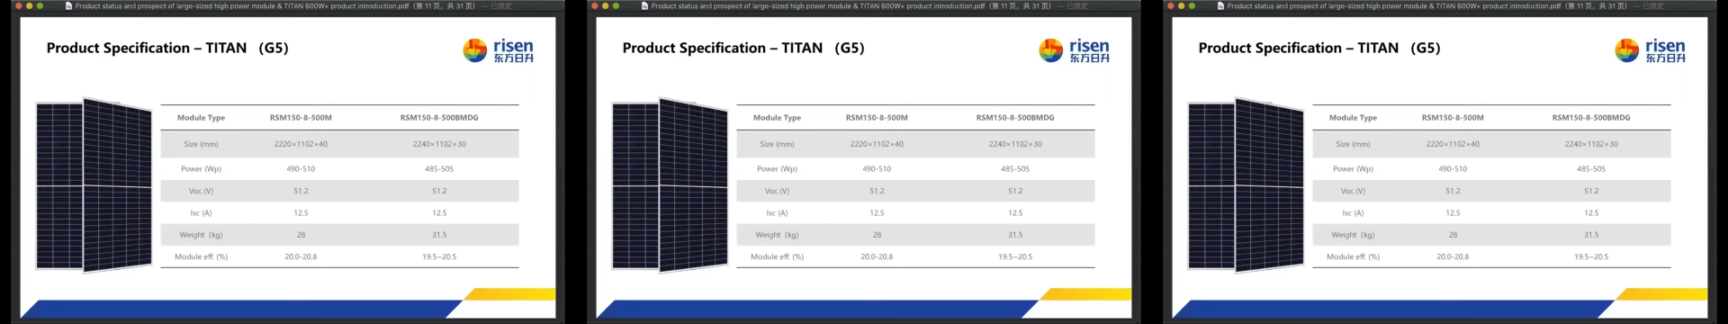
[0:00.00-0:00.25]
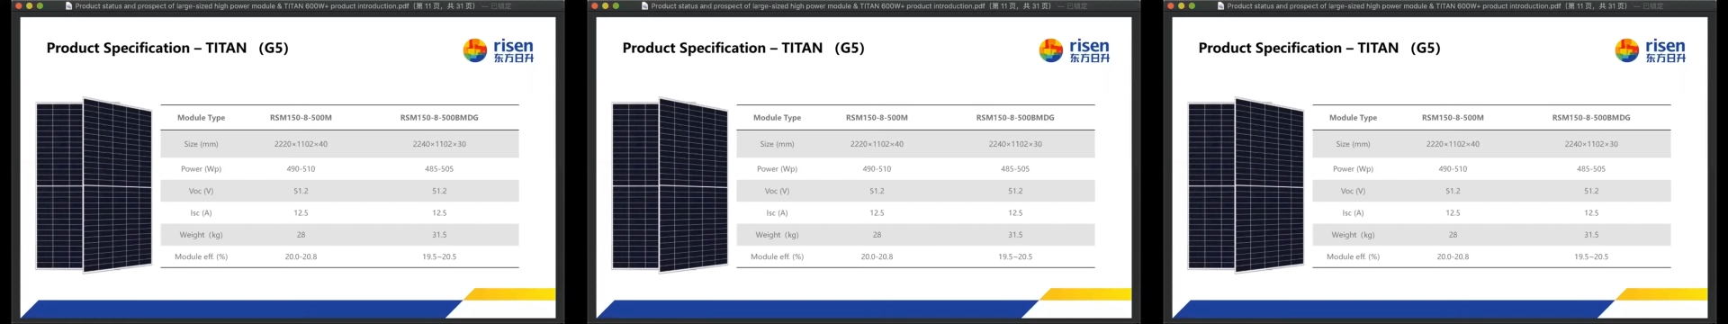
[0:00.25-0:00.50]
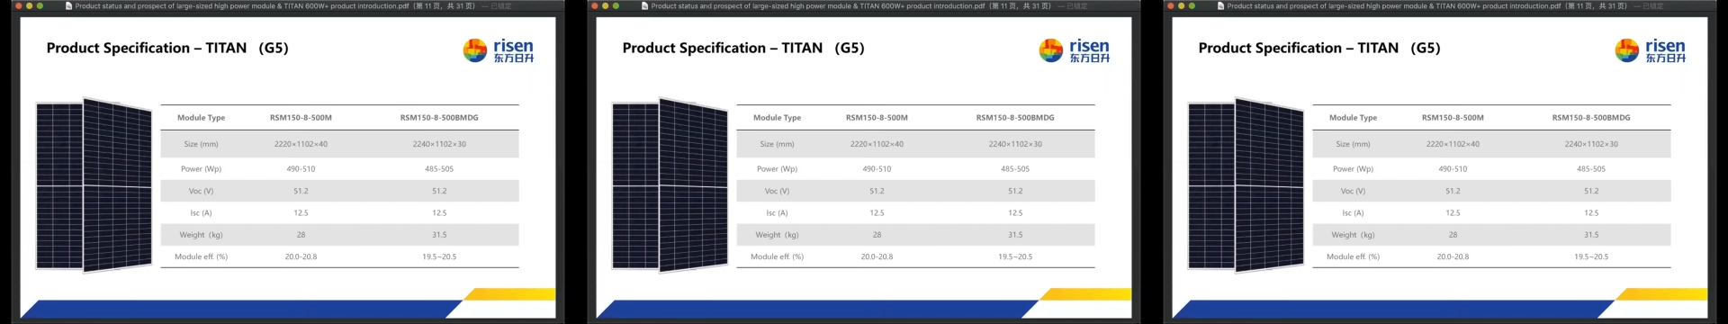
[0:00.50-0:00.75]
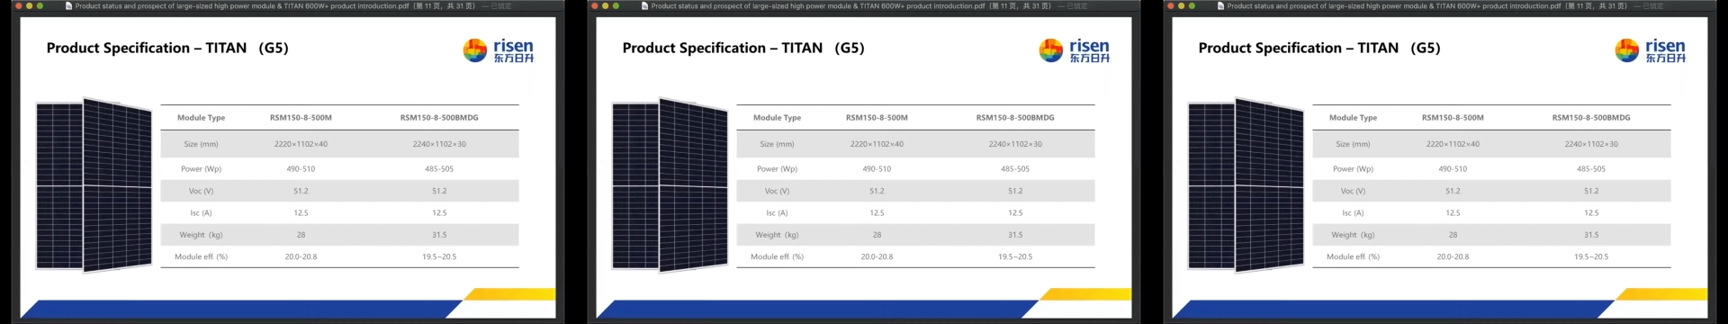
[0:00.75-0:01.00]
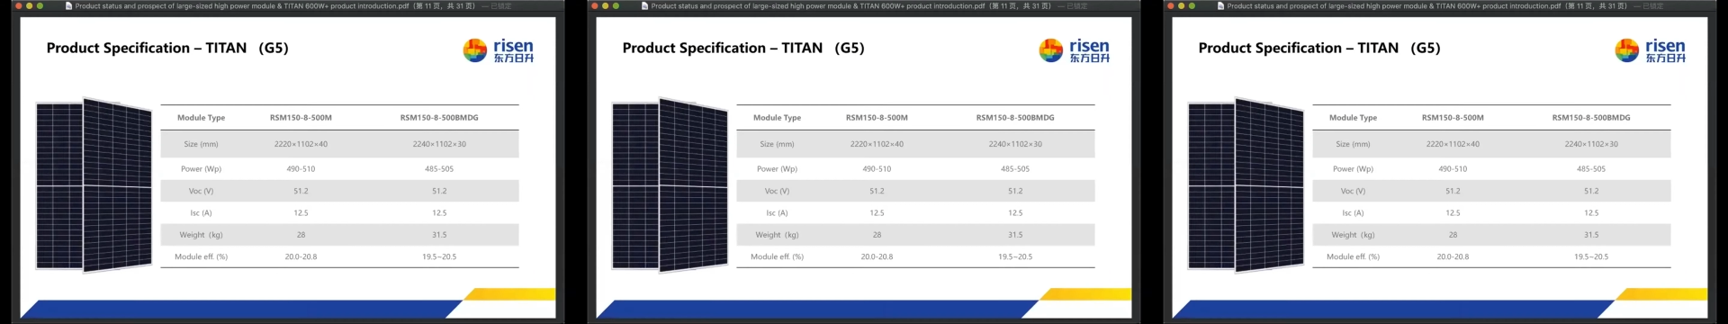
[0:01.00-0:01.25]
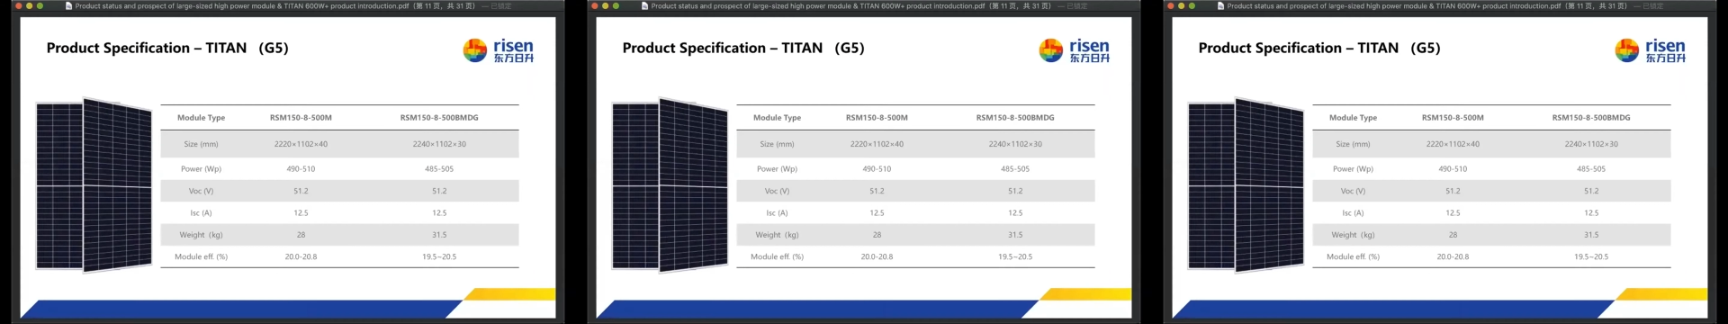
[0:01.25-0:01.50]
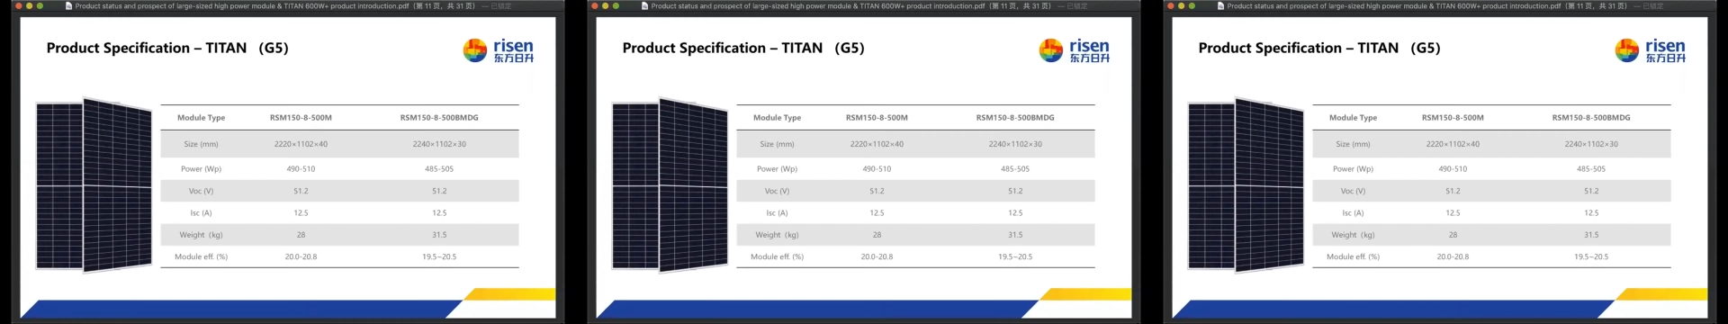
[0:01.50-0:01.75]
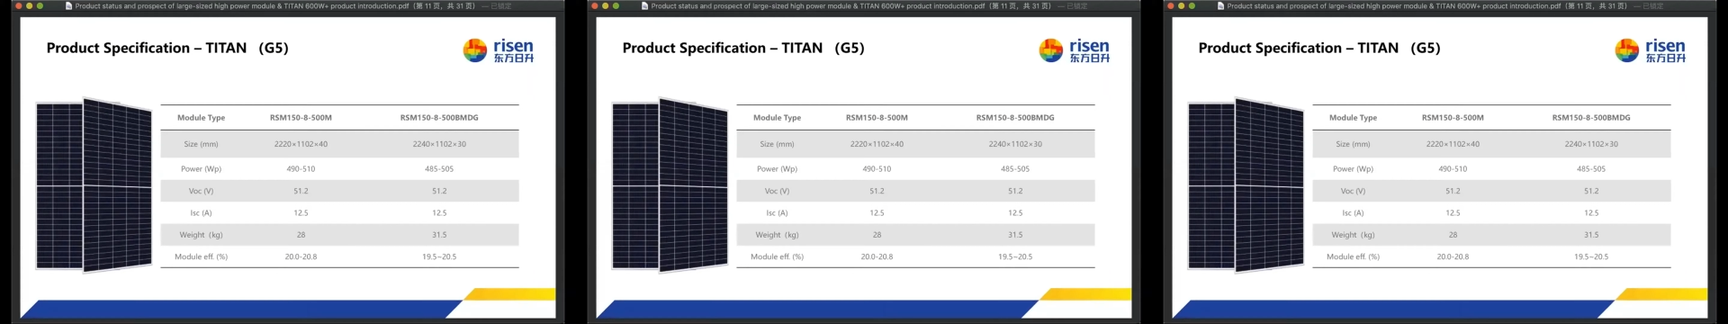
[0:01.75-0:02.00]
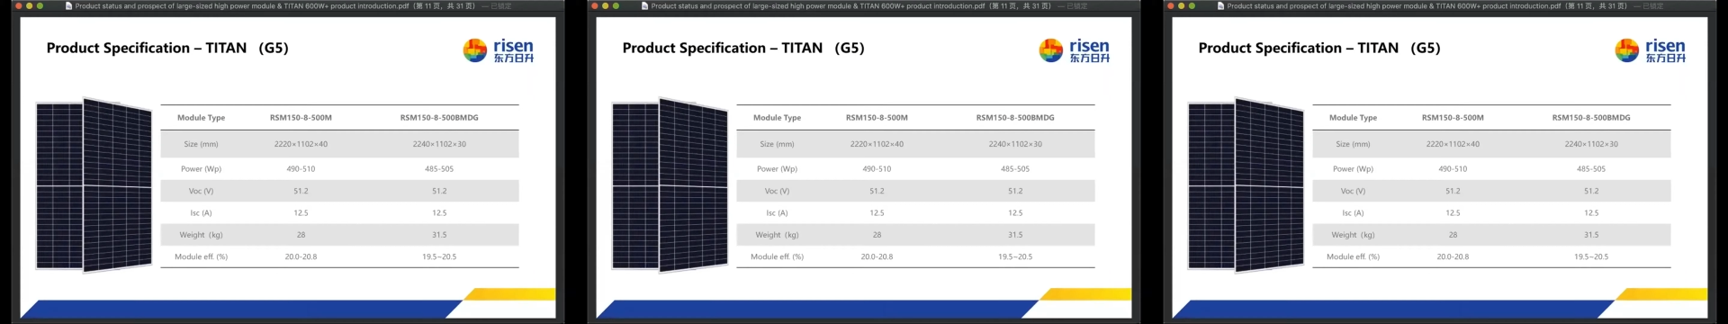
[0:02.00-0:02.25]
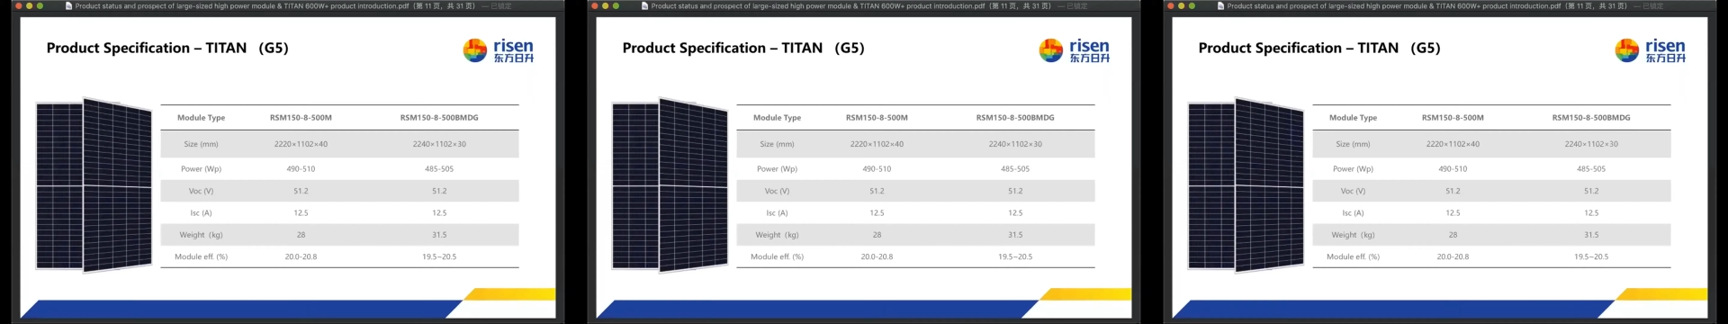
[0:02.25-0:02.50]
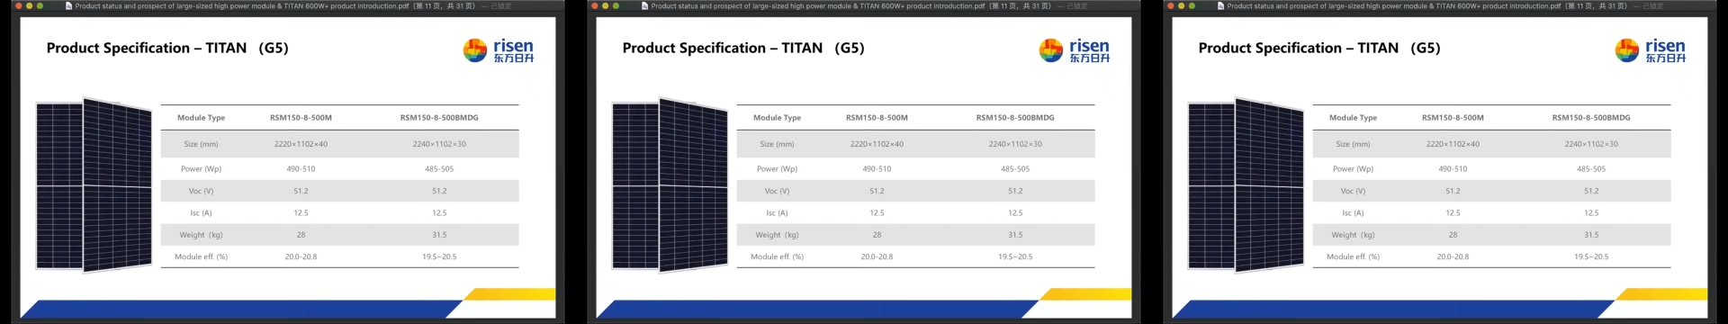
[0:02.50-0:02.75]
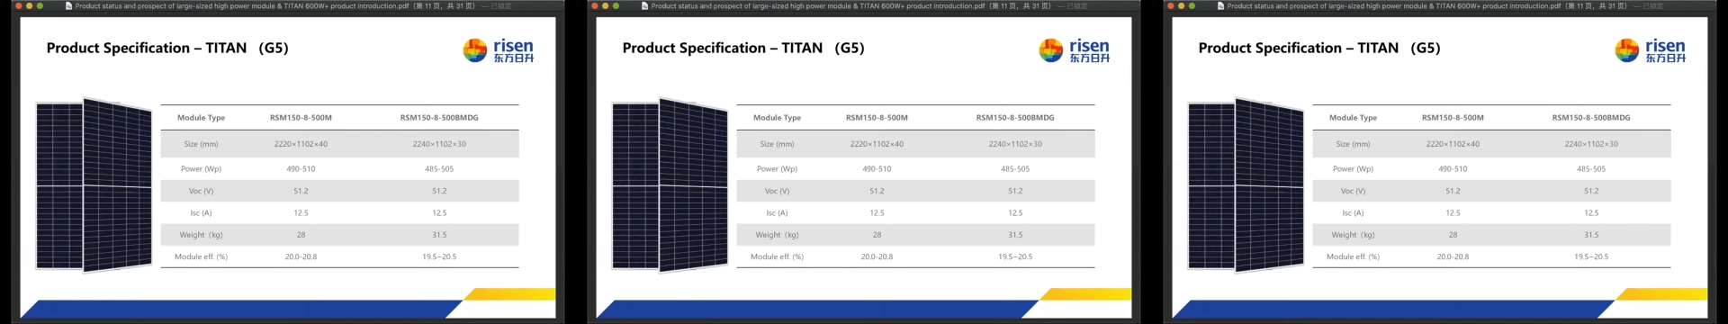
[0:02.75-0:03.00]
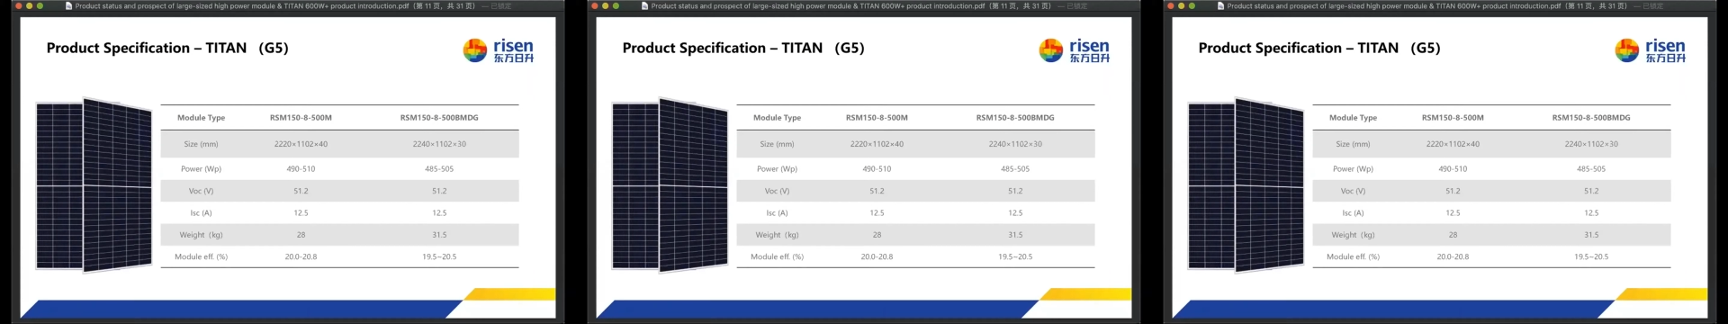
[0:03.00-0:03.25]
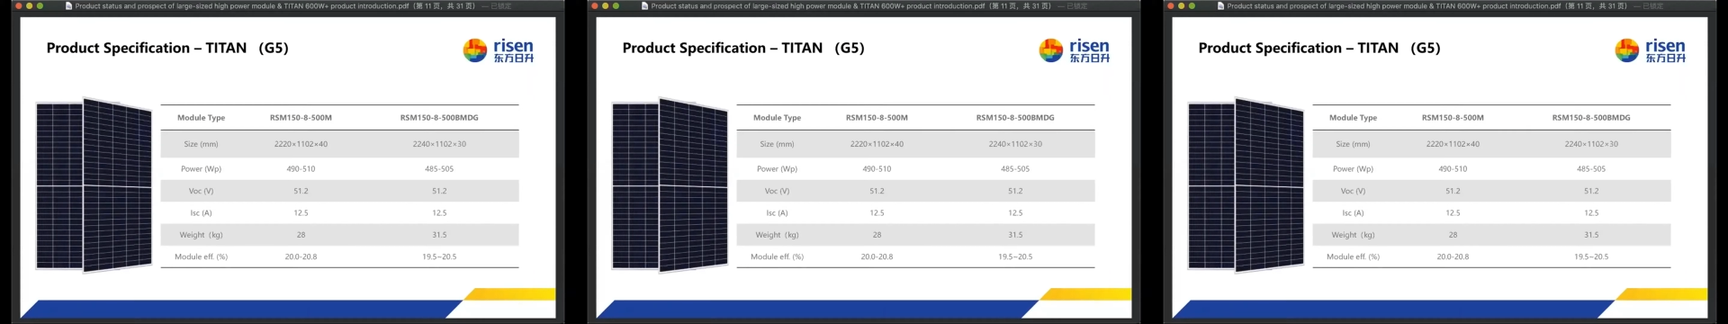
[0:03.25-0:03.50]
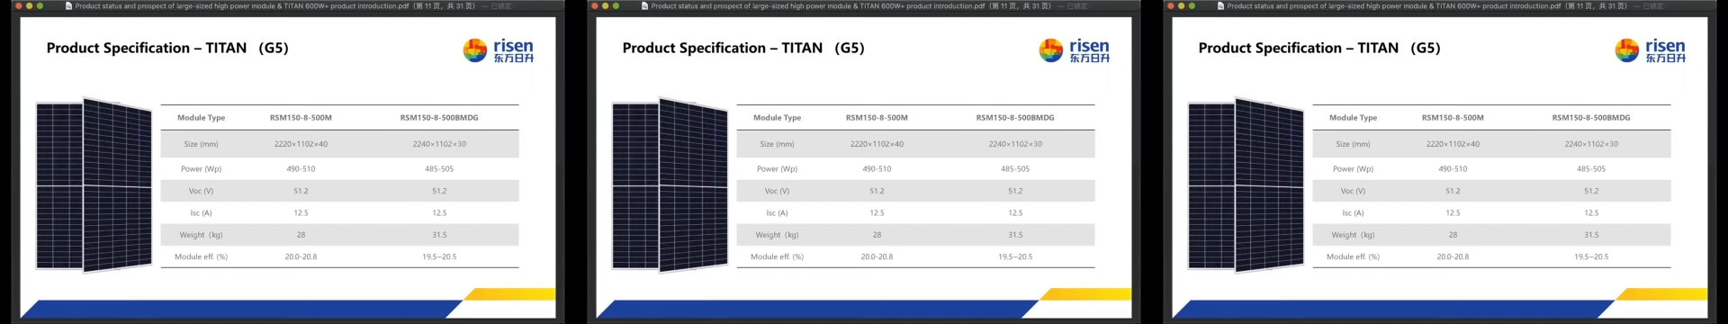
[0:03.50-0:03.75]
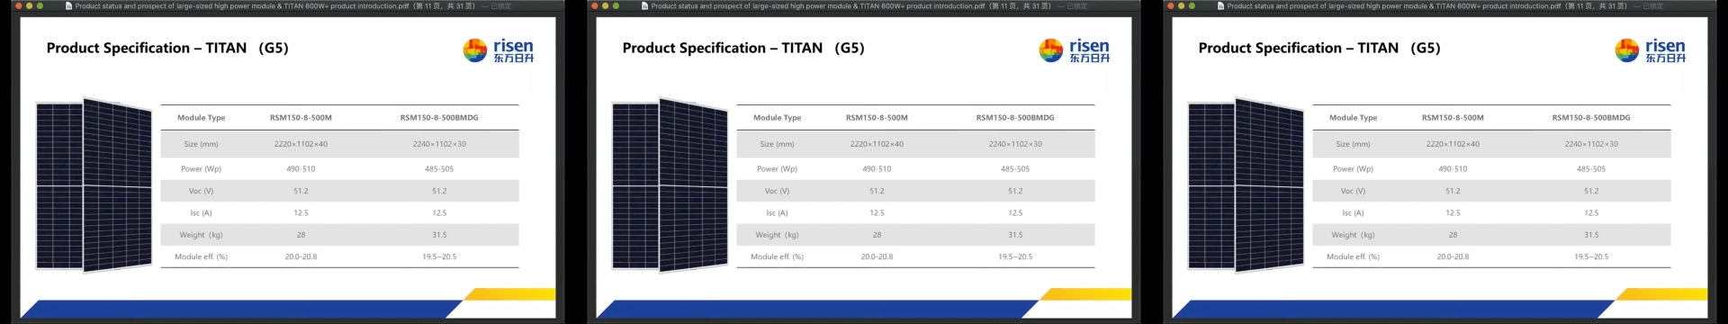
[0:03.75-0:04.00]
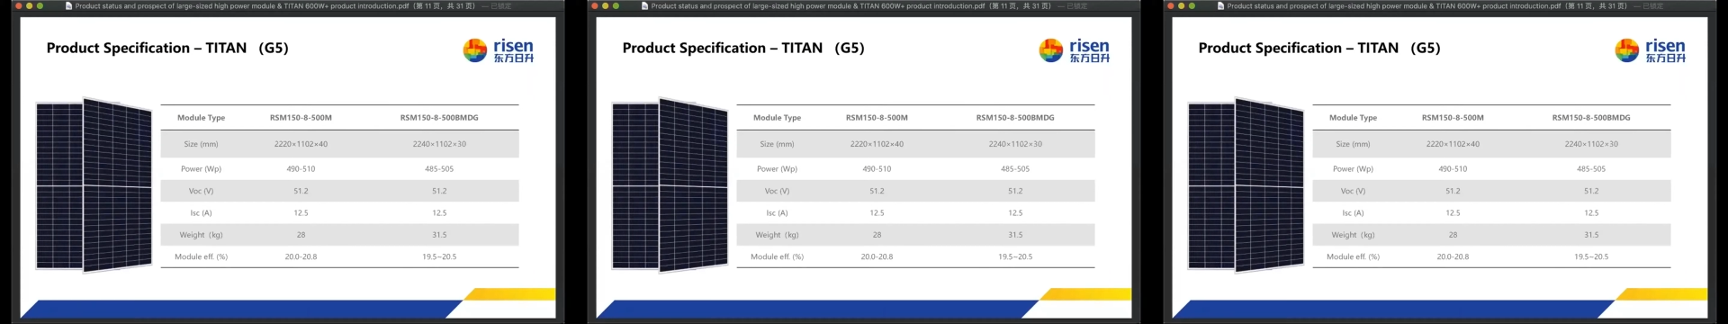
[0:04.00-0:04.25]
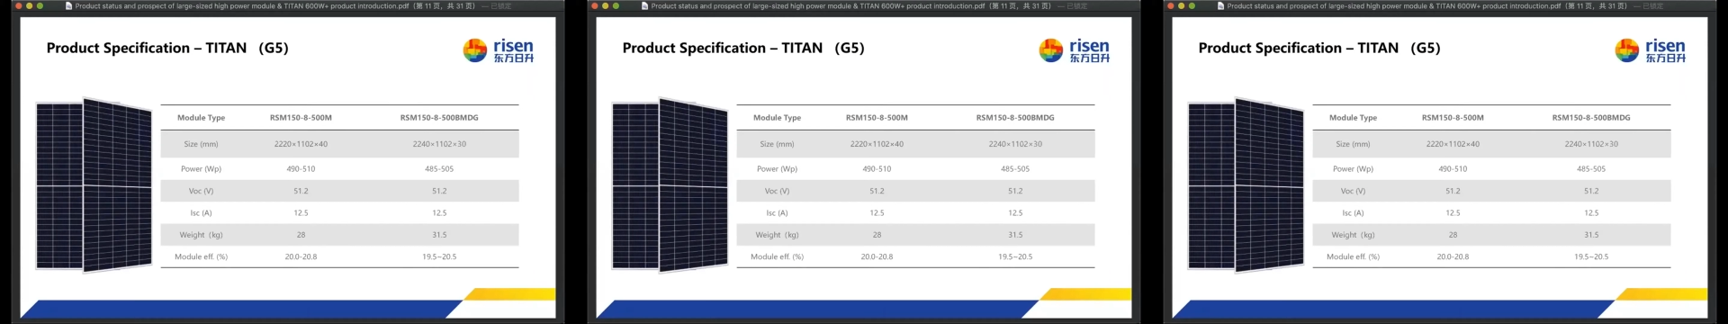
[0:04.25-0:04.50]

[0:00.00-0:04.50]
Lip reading: (no speaker visible)